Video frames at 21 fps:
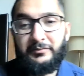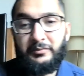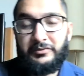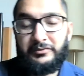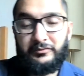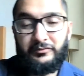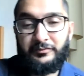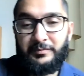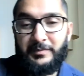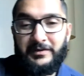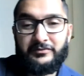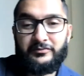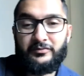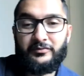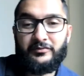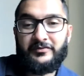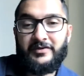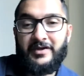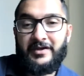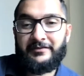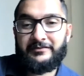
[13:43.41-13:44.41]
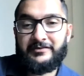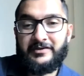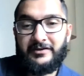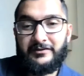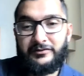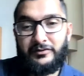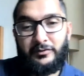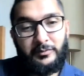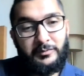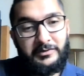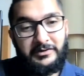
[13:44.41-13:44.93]
with respect to his lifestyle,
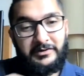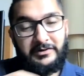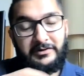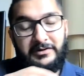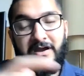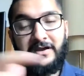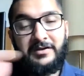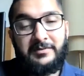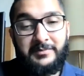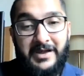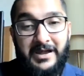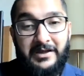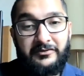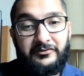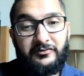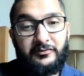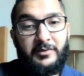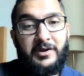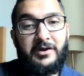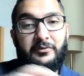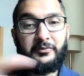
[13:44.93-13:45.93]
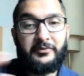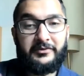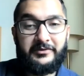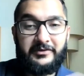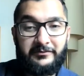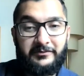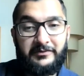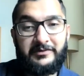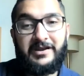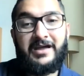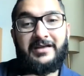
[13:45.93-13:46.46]
you know, we're going to kind of bounce around with
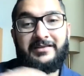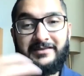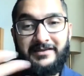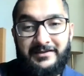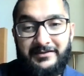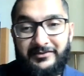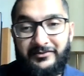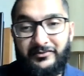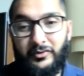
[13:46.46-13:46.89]
different hadith.